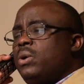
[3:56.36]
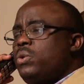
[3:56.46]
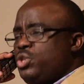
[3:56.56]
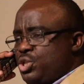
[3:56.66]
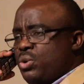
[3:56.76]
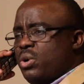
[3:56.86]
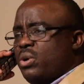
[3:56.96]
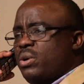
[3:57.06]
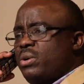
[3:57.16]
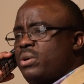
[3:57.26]
Oh,
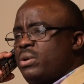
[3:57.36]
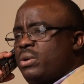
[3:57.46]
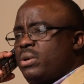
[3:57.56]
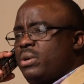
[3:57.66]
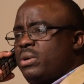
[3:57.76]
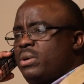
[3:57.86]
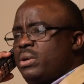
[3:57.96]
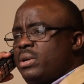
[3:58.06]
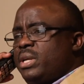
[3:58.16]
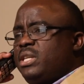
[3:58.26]
sure.
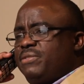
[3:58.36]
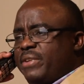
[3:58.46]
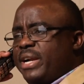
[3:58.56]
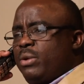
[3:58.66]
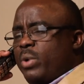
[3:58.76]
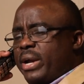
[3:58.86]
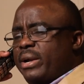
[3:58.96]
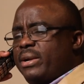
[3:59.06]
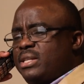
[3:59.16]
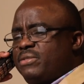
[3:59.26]
He's very
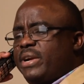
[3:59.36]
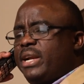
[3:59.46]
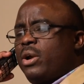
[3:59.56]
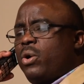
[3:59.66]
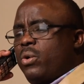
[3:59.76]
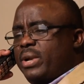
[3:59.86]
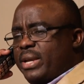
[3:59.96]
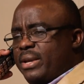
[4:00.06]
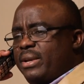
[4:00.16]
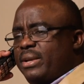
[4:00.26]
well. He's very
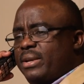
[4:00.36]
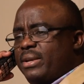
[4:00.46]
okay.